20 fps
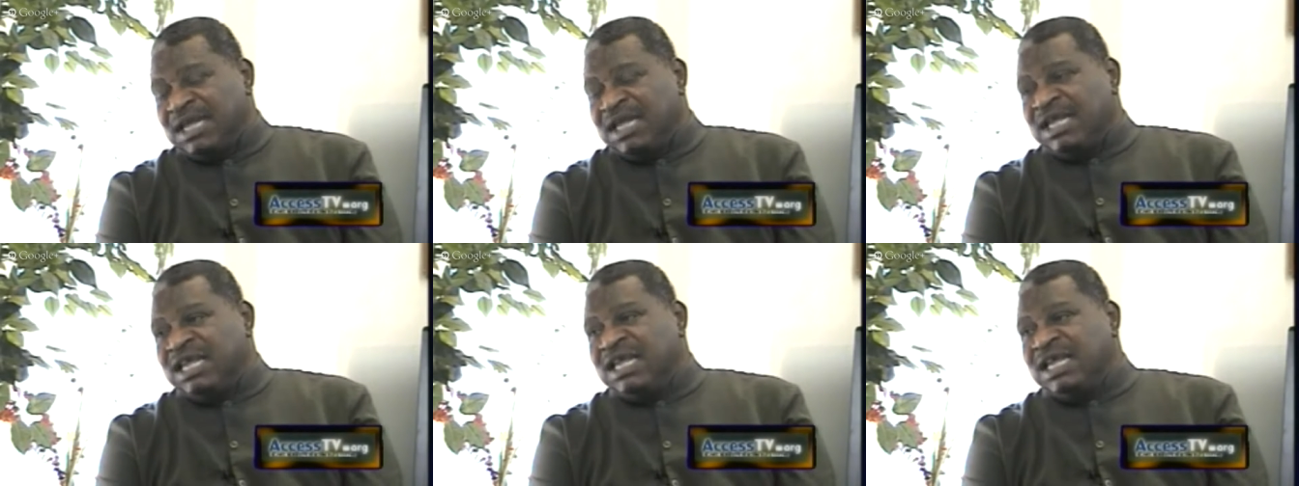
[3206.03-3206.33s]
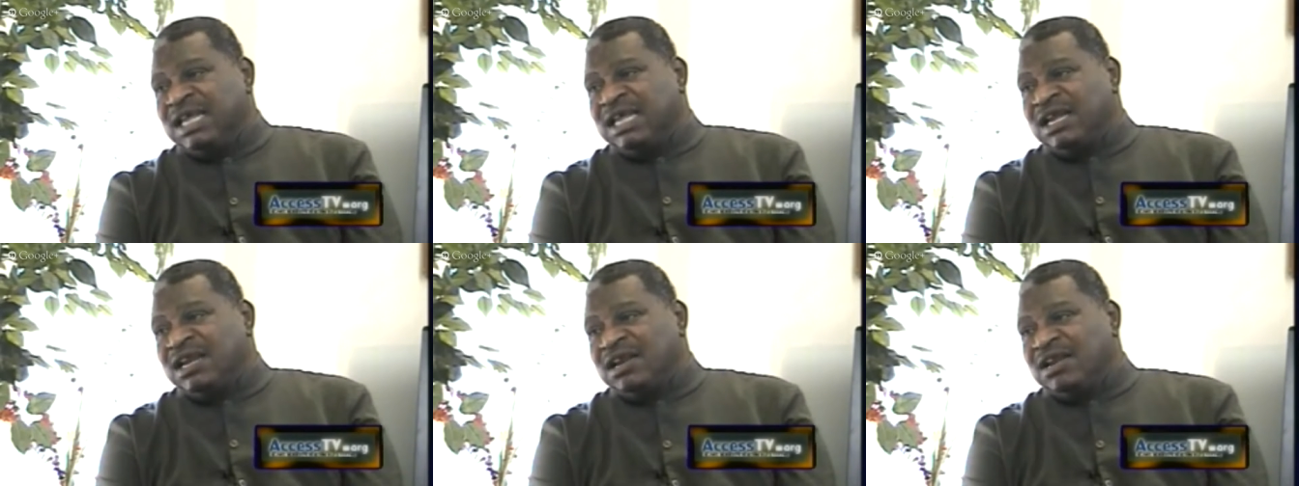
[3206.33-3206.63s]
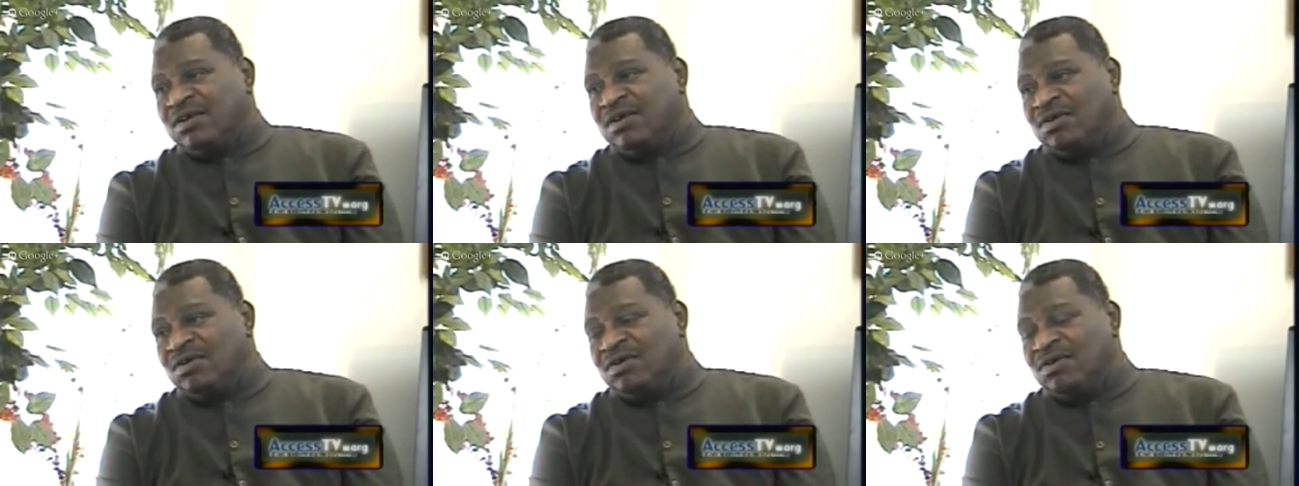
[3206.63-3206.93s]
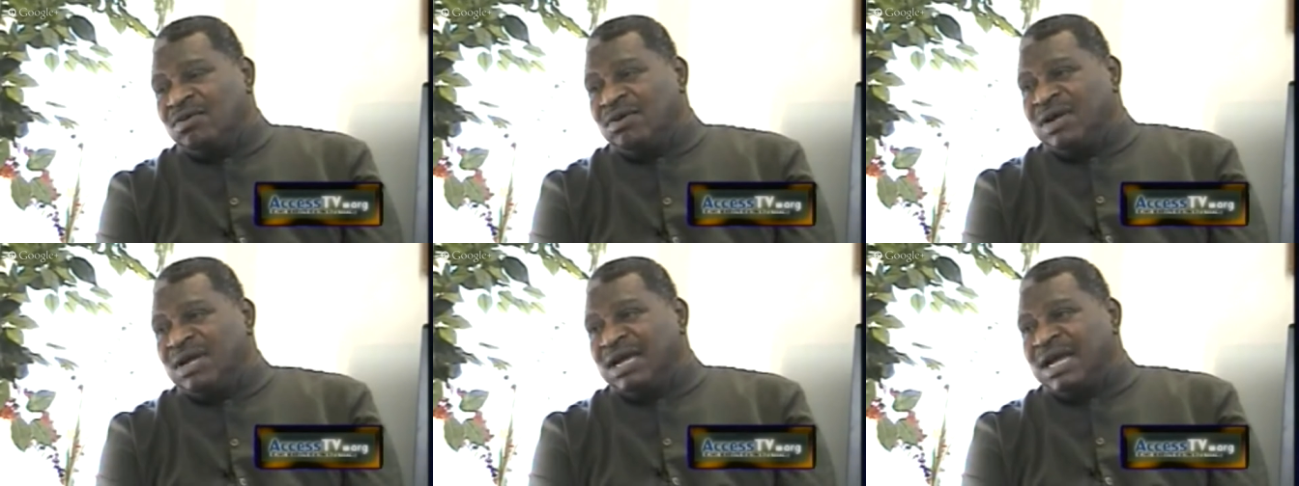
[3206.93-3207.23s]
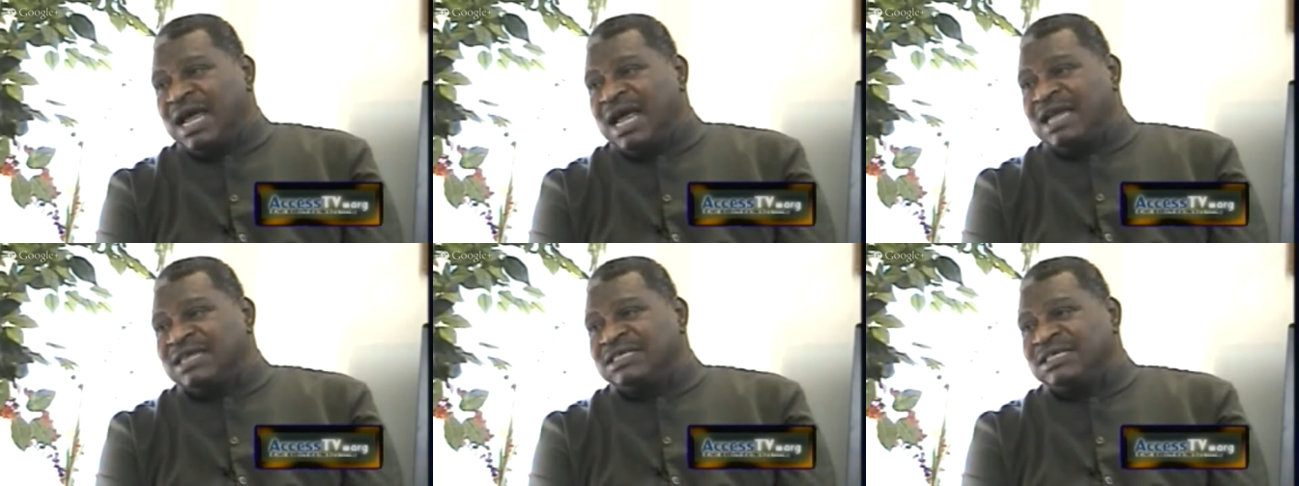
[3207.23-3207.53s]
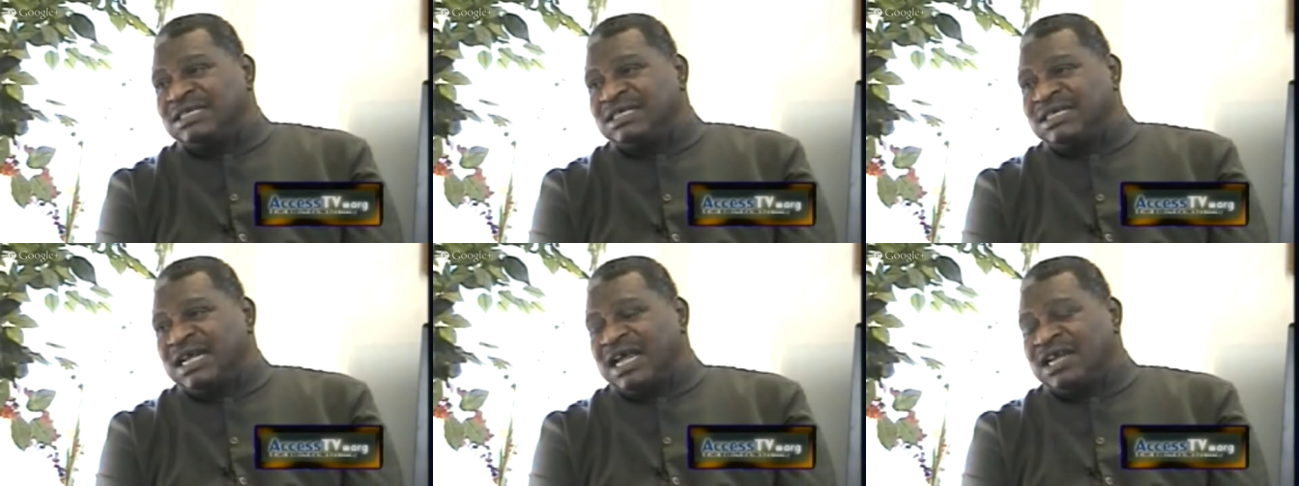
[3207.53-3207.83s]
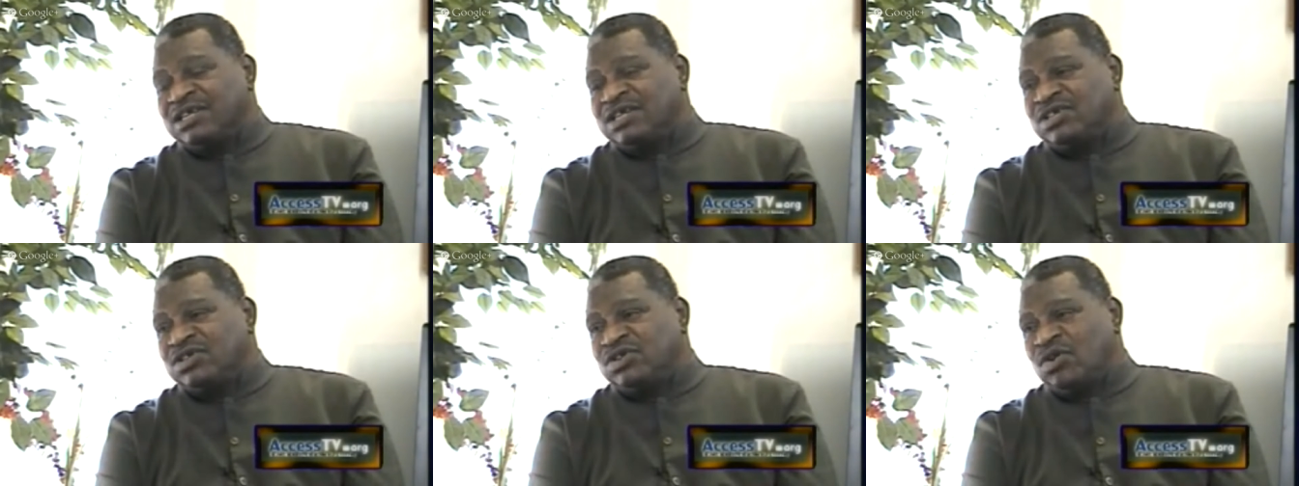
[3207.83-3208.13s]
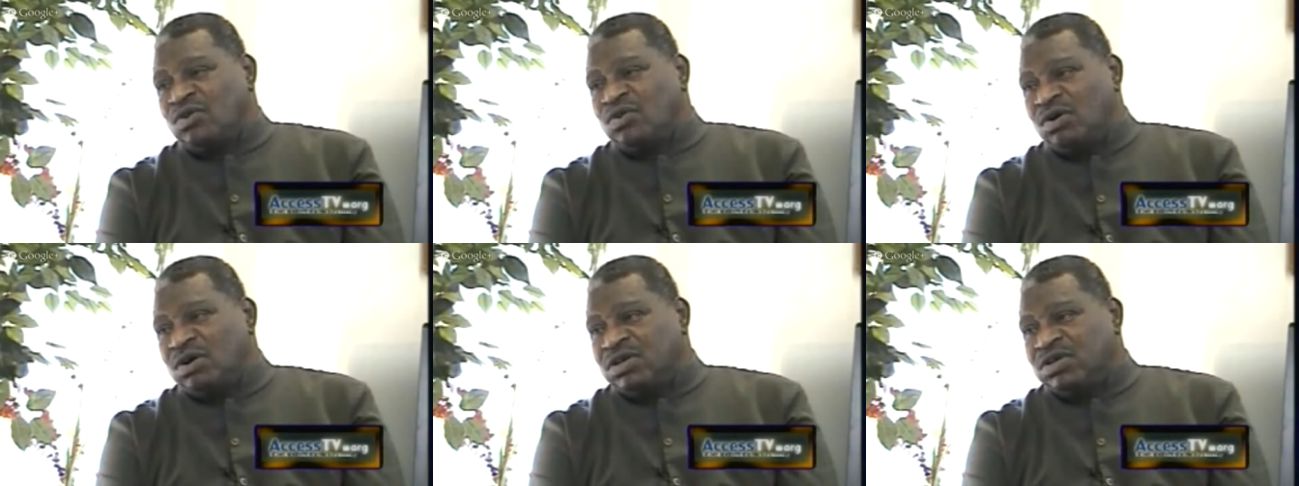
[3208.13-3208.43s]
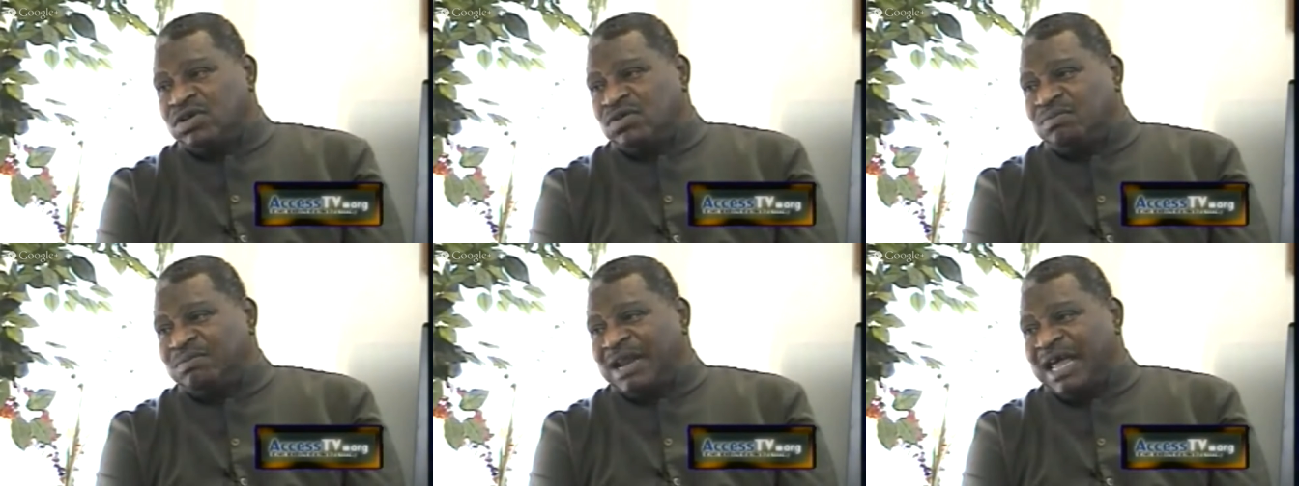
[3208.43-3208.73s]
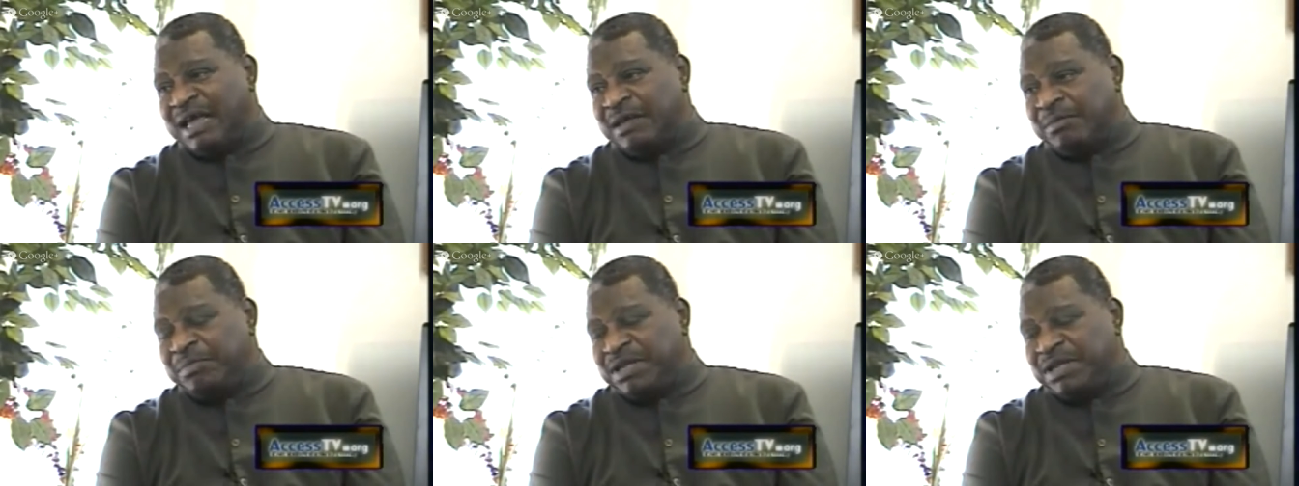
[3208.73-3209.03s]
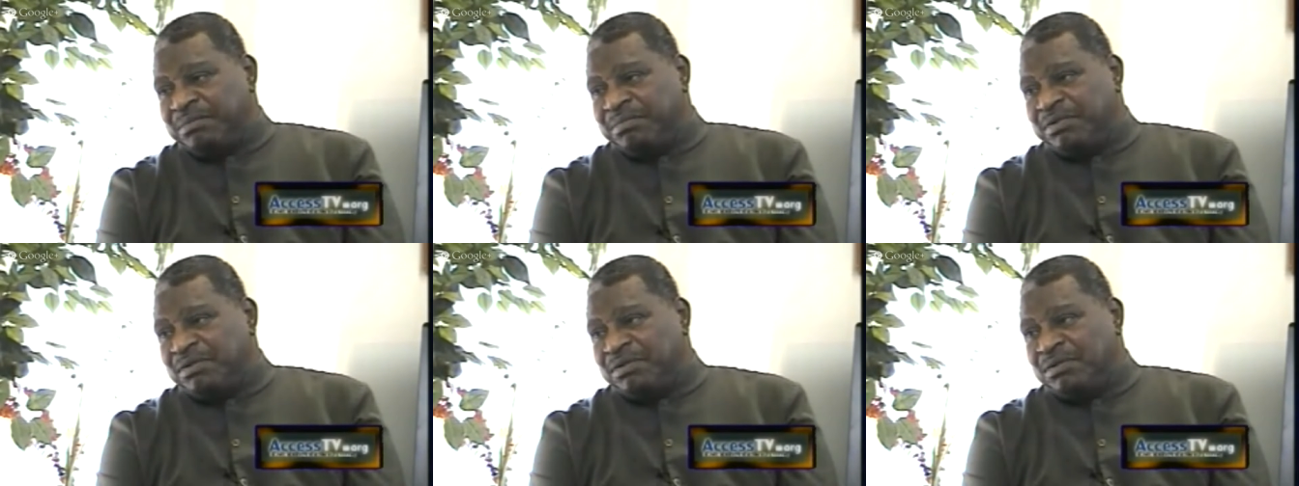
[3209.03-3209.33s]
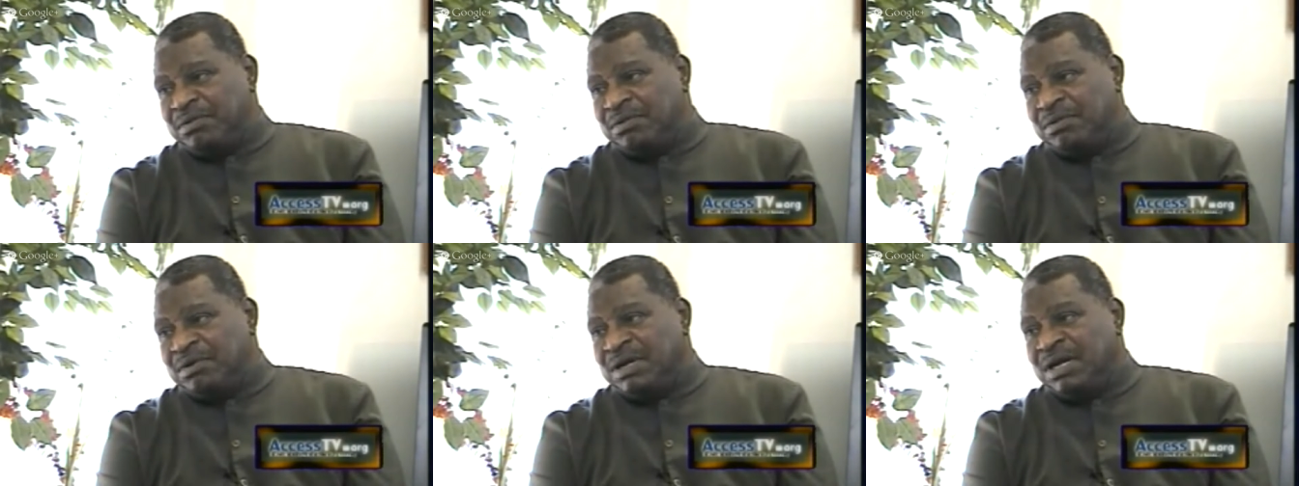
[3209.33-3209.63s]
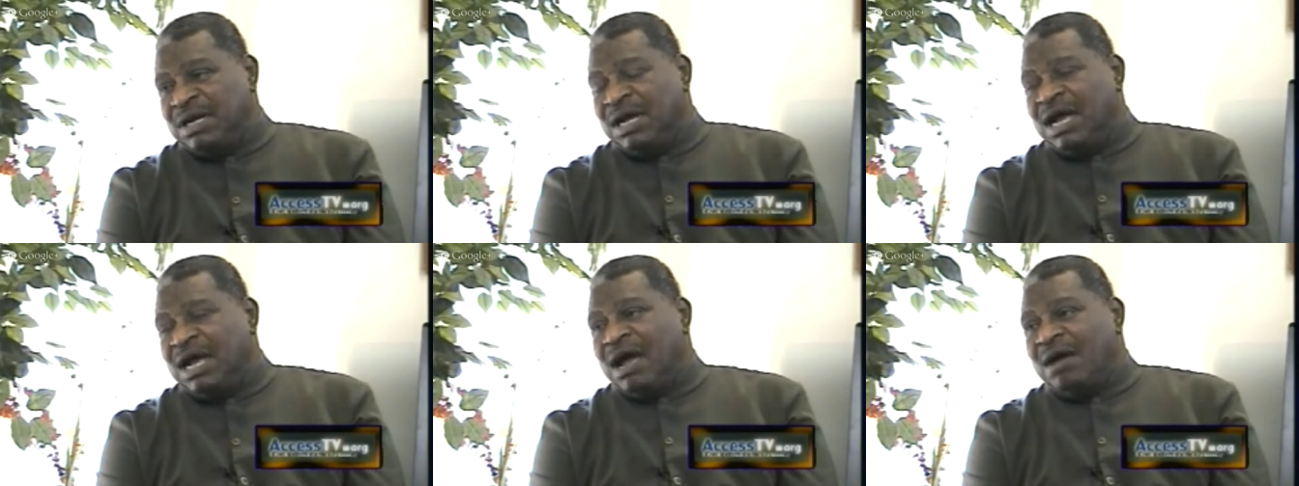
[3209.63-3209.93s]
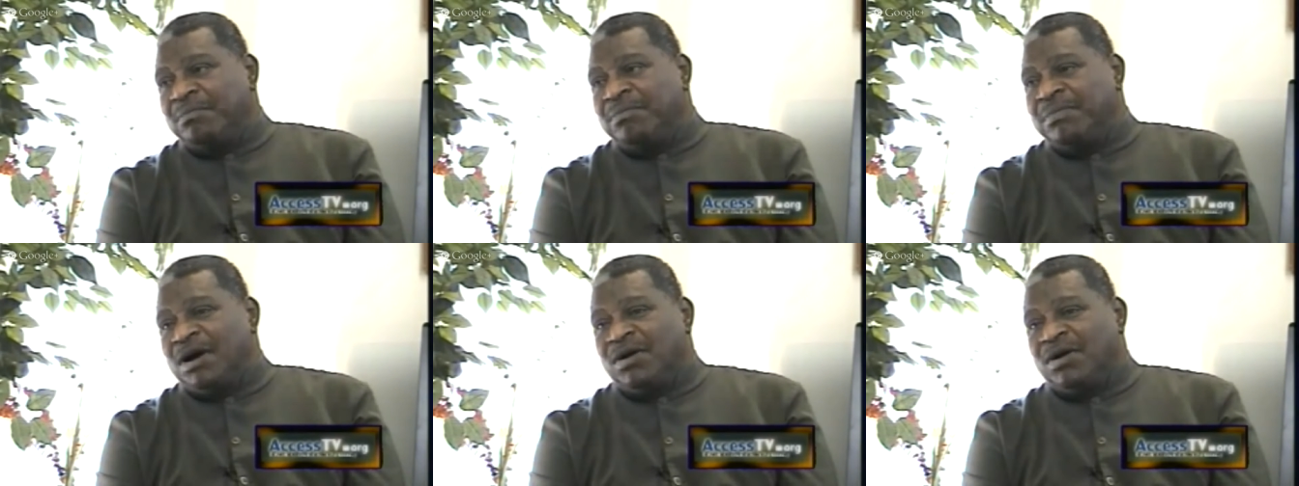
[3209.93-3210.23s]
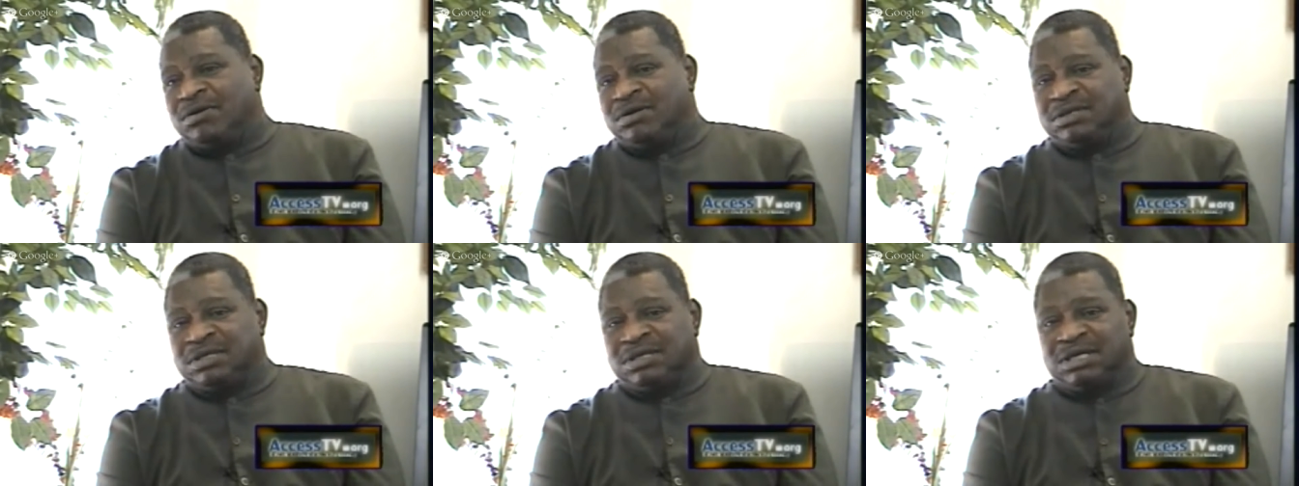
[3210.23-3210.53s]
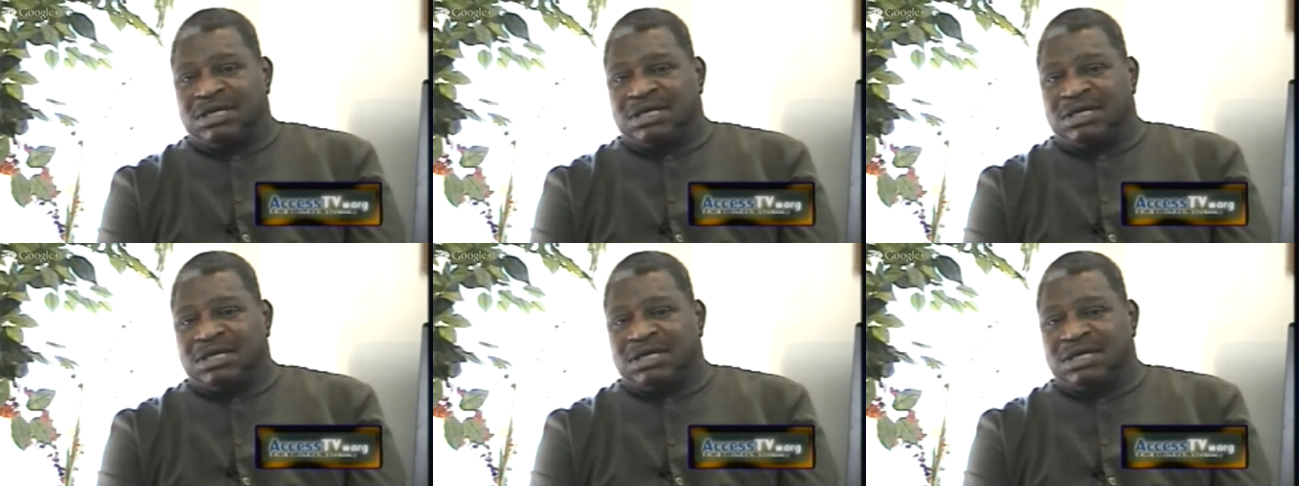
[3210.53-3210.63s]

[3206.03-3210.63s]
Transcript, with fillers: He can go and start talk to black people about